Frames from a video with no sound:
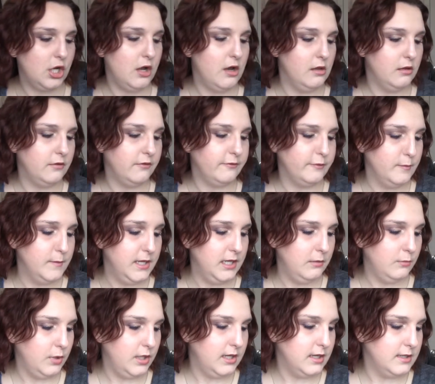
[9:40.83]
color for me
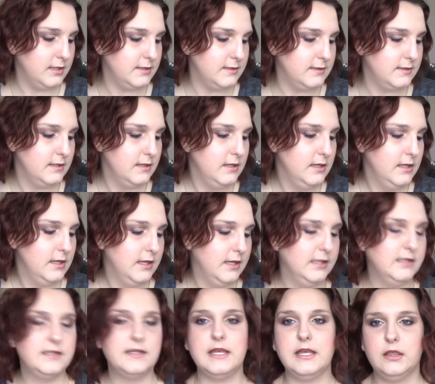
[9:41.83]
because
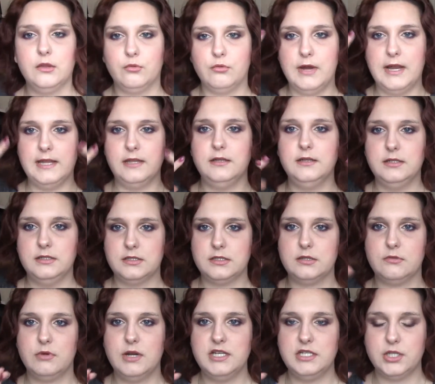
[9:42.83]
it's like the right
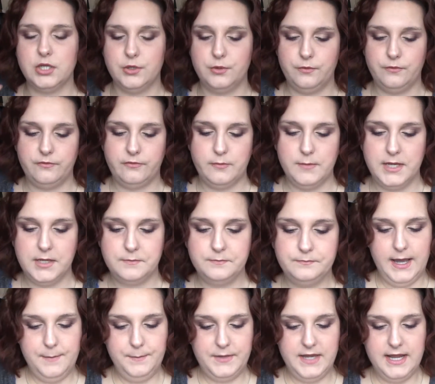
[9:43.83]
tone for me.
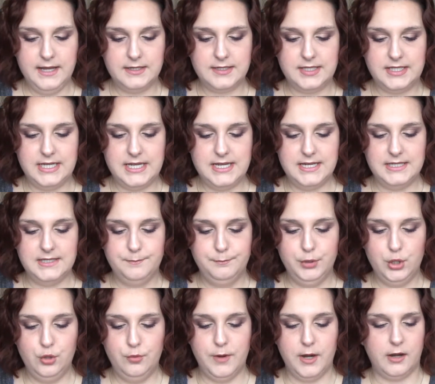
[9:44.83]
Up next is
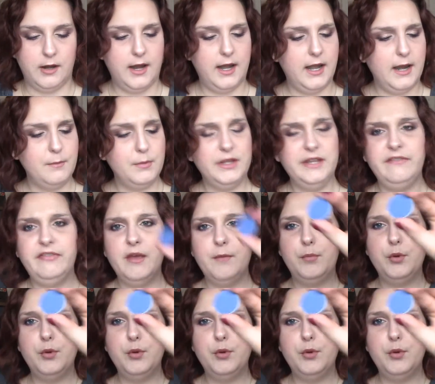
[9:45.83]
Booberry, and I believe that